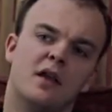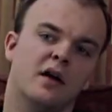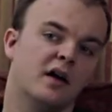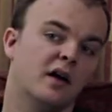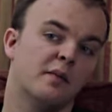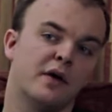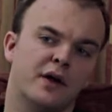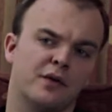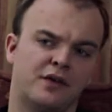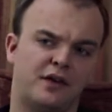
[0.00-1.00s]
My
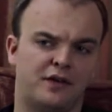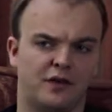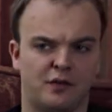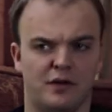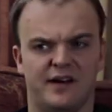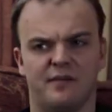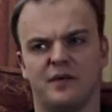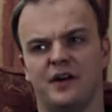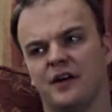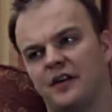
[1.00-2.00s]
older sister swam,
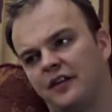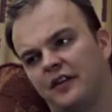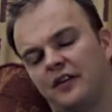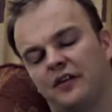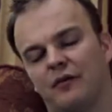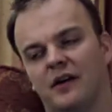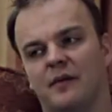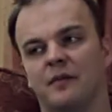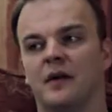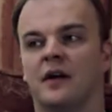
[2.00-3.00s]
my younger sister
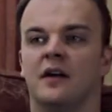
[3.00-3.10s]
swam.